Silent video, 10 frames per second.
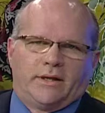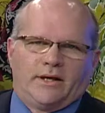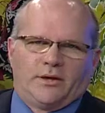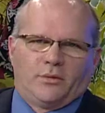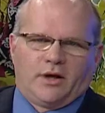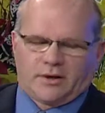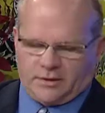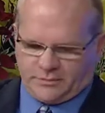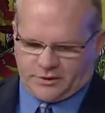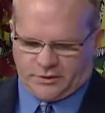Hey,
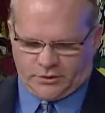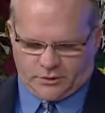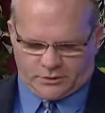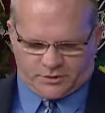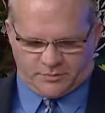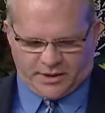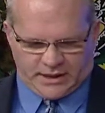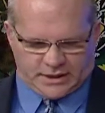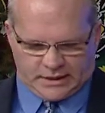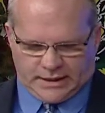welcome to
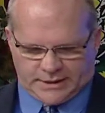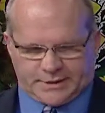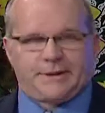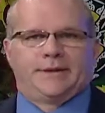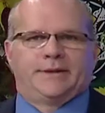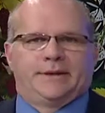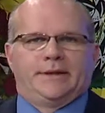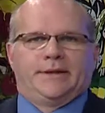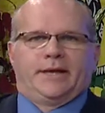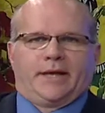Speechless.
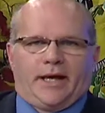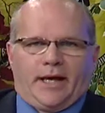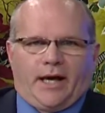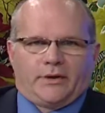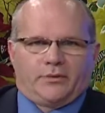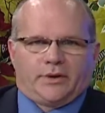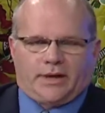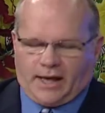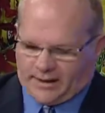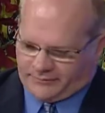And
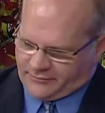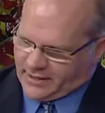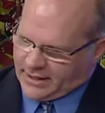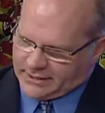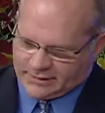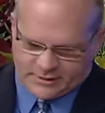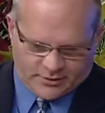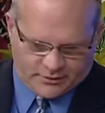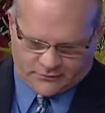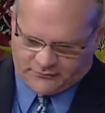we got
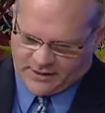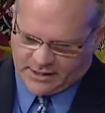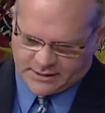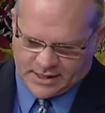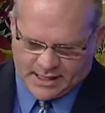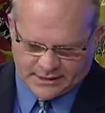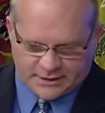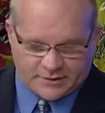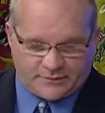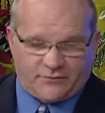another
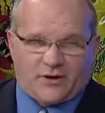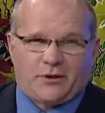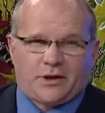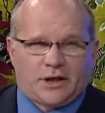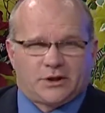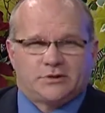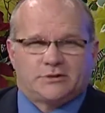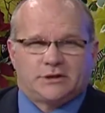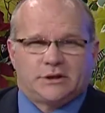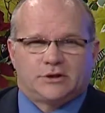fantastic, very
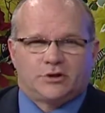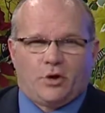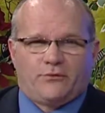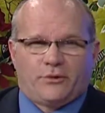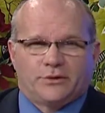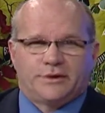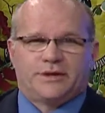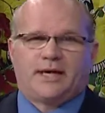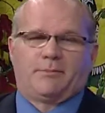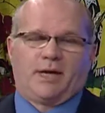interesting show for you
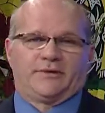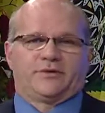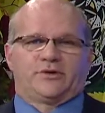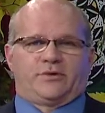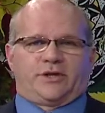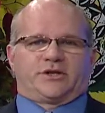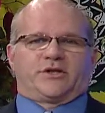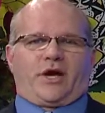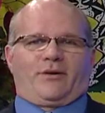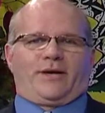today about the
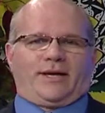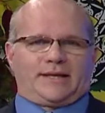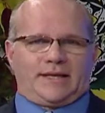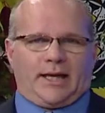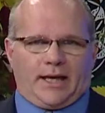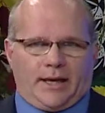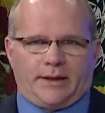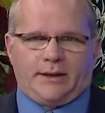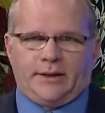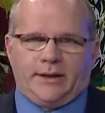judiciary
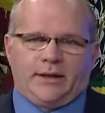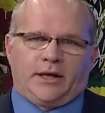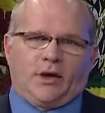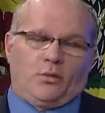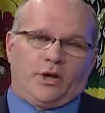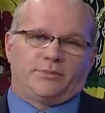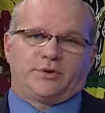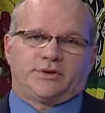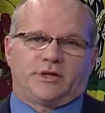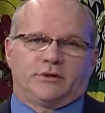again. And one
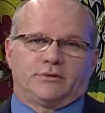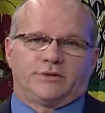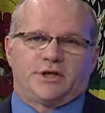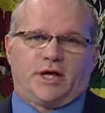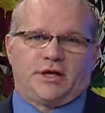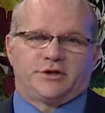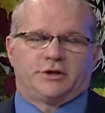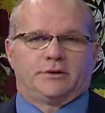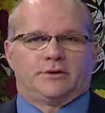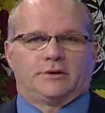particular
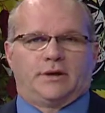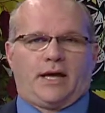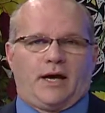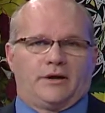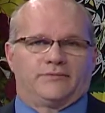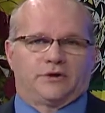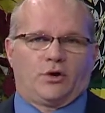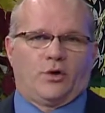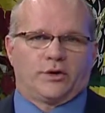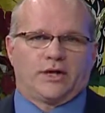judge out of
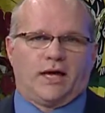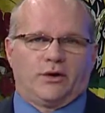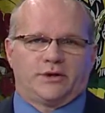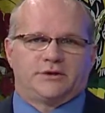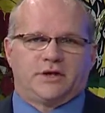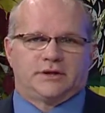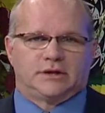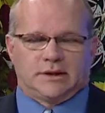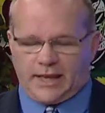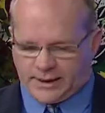Dakota County,
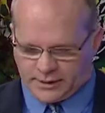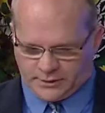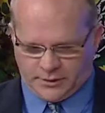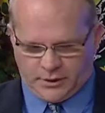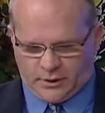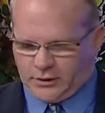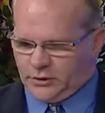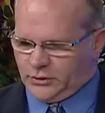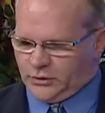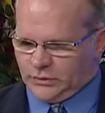Judge Lennon,
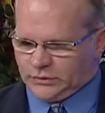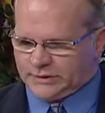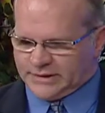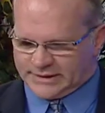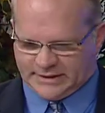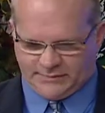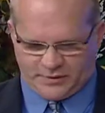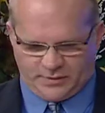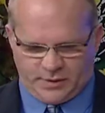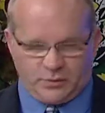who just
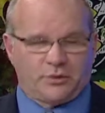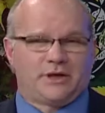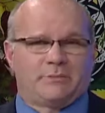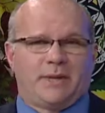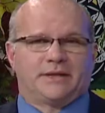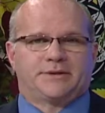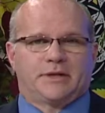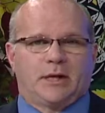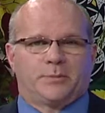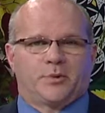seems to be really
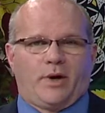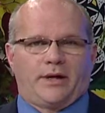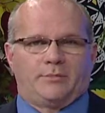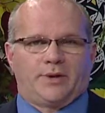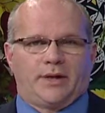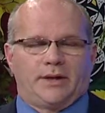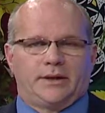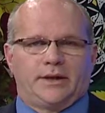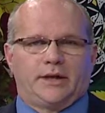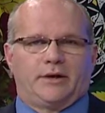messing up quite a bit.
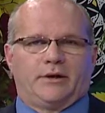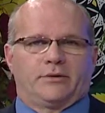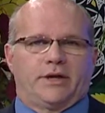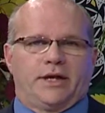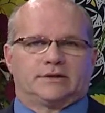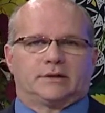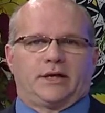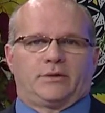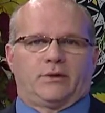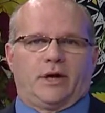And our guest
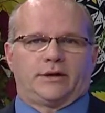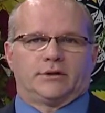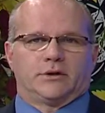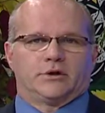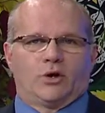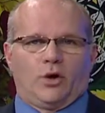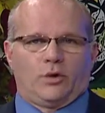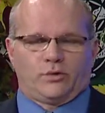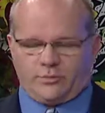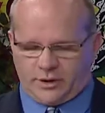later on in the
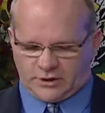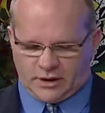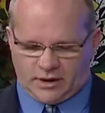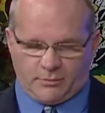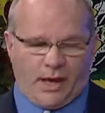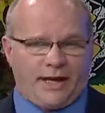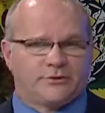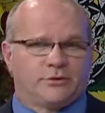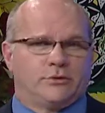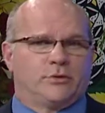show will be John
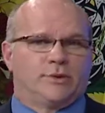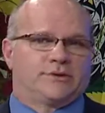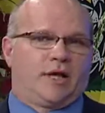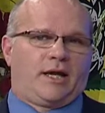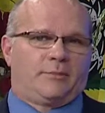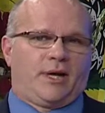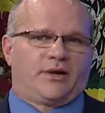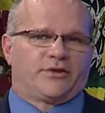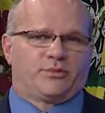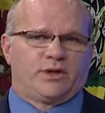Meiser, who was on
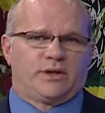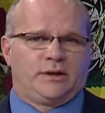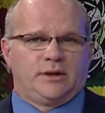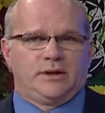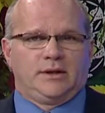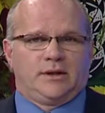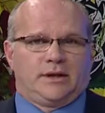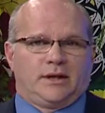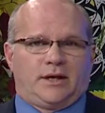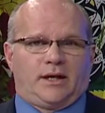about
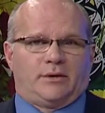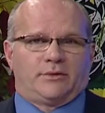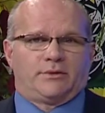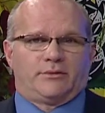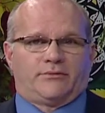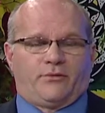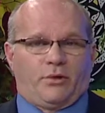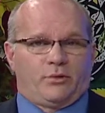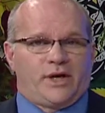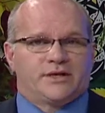
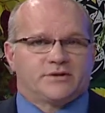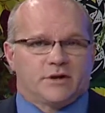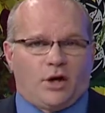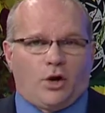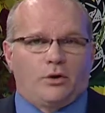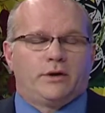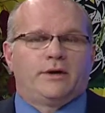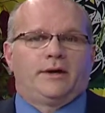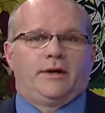4 weeks ago